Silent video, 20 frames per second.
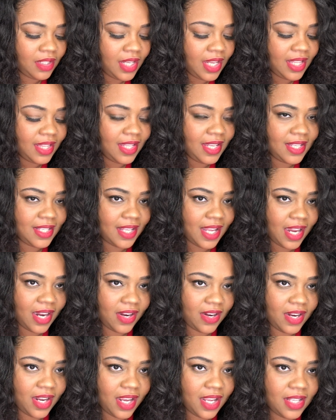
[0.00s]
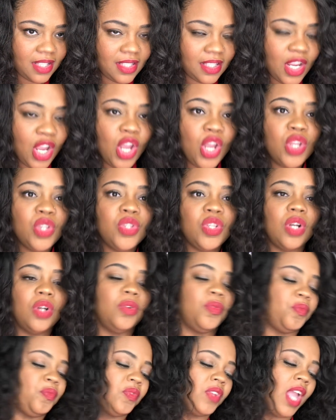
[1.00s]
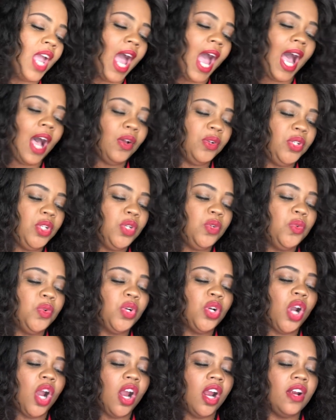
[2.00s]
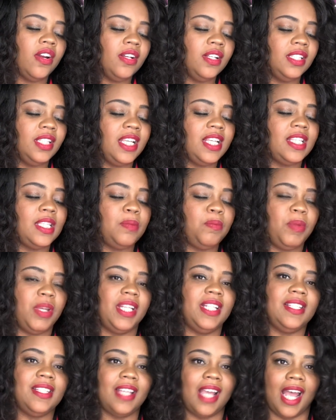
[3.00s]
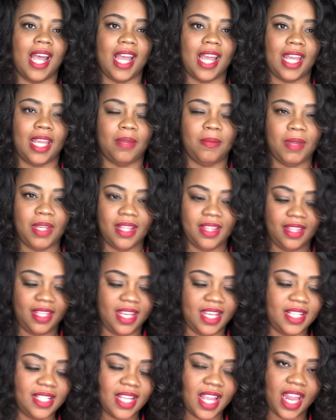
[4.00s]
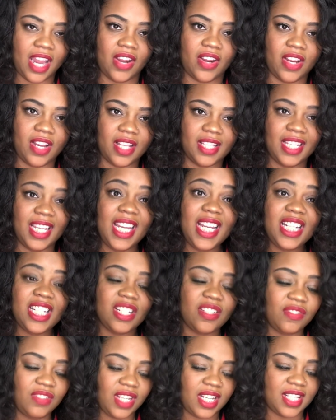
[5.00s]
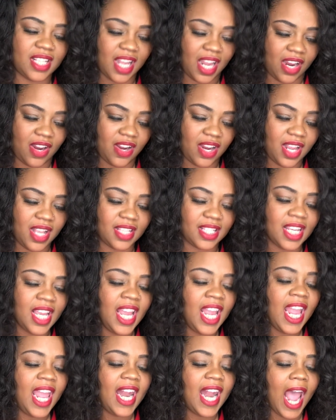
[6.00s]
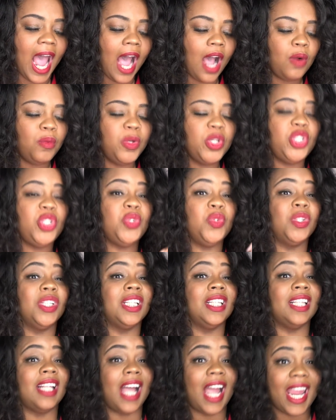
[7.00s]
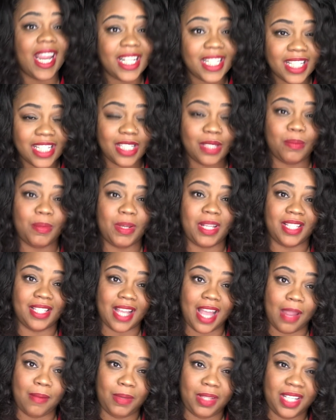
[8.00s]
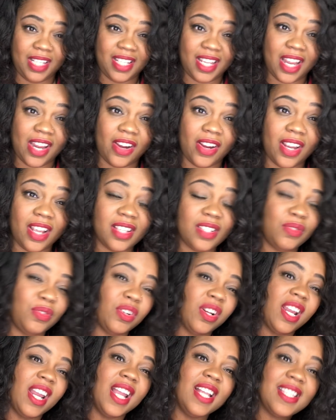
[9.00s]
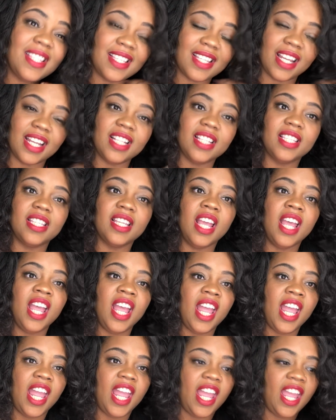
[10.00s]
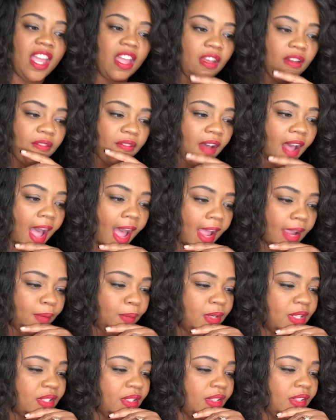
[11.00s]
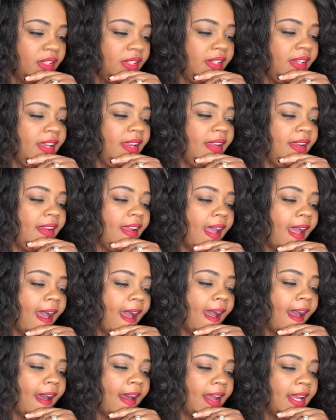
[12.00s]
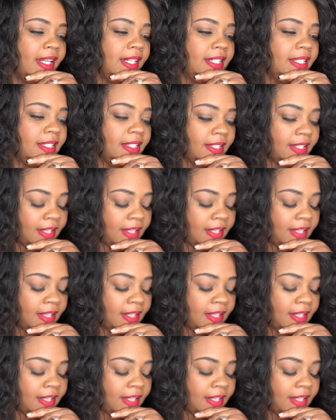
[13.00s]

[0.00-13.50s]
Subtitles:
in these areas? So how do you currently spend time in these areas, each of these areas? And how would you like to spend time in these areas? For instance, if I was looking at